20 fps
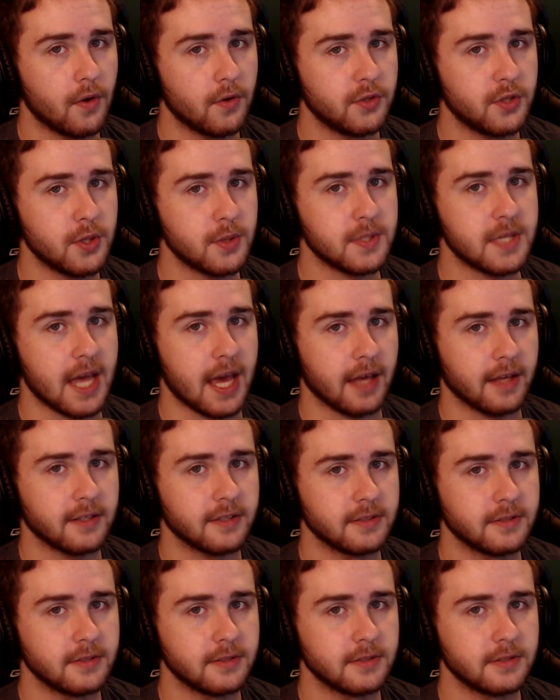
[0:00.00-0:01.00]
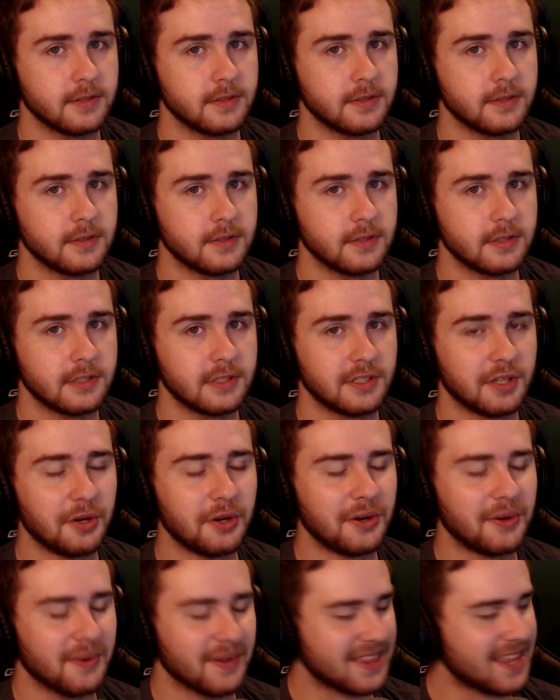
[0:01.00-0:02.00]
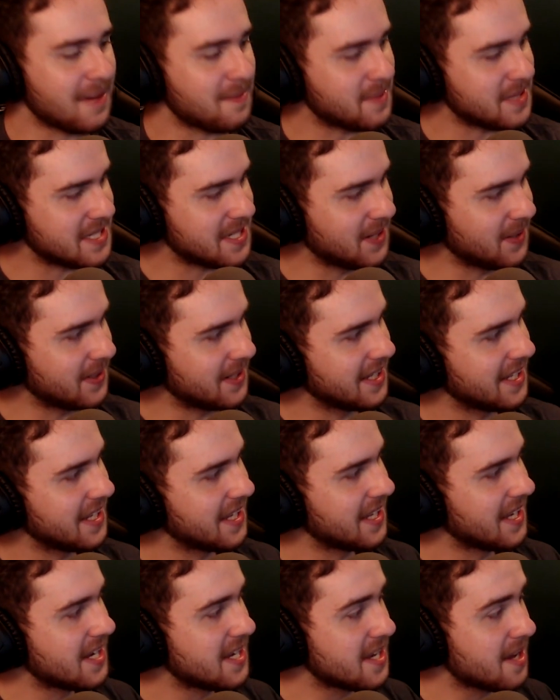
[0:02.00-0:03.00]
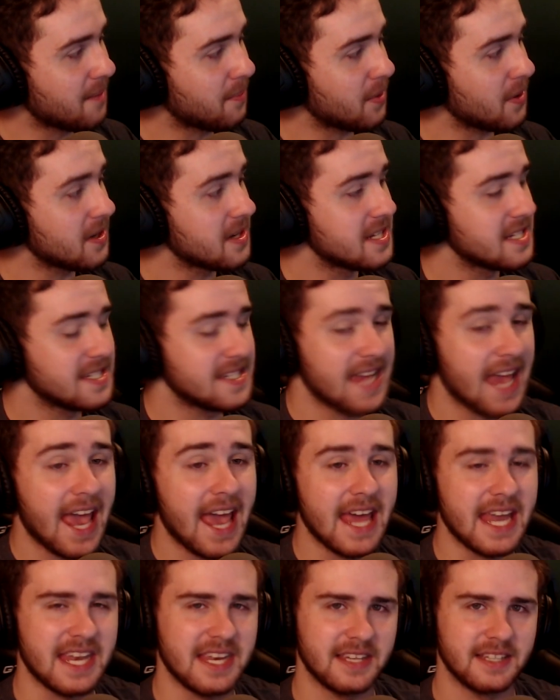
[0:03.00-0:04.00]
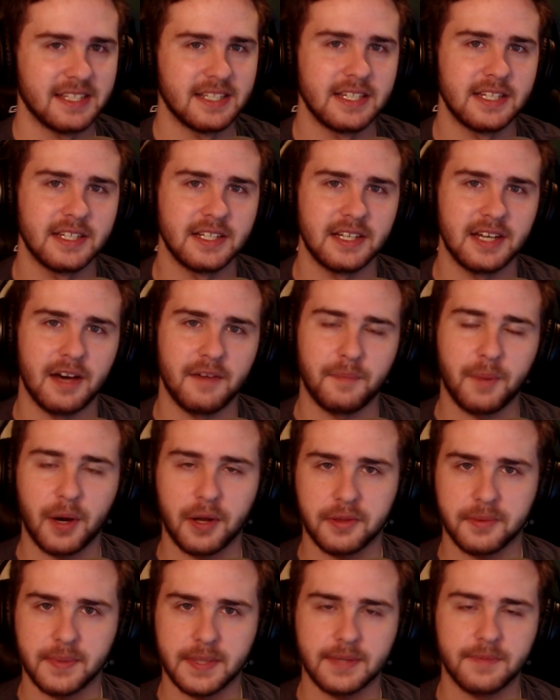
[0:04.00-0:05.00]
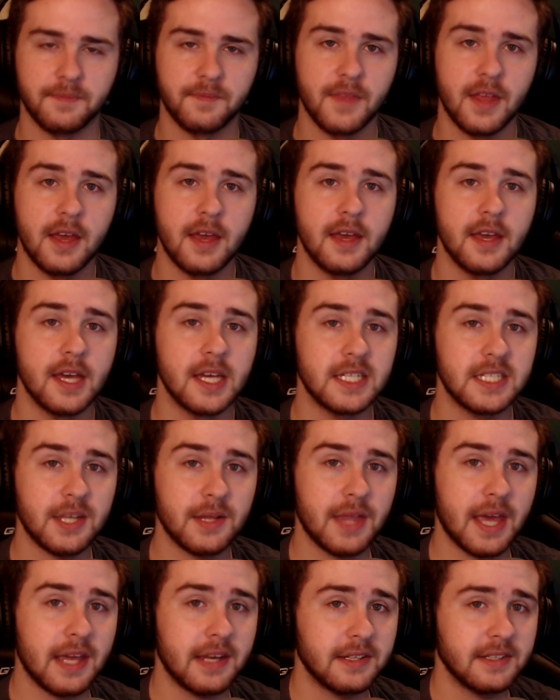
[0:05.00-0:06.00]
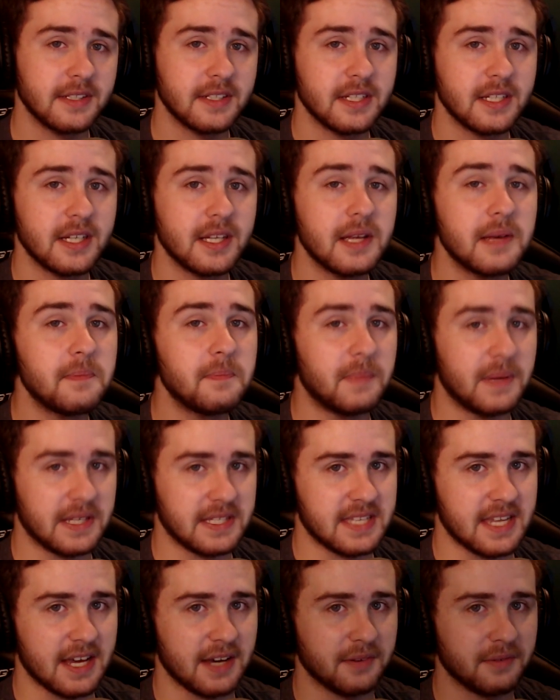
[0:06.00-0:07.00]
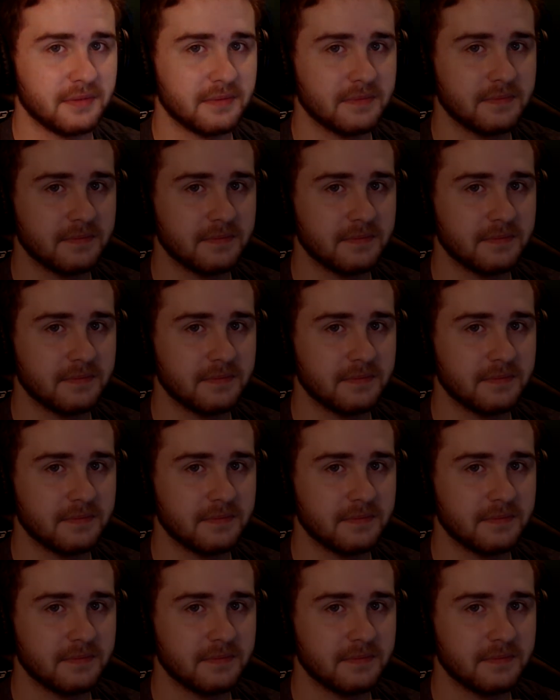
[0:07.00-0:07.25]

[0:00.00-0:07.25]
Tuesday with episode number 10 of part 3. Until then, peace out.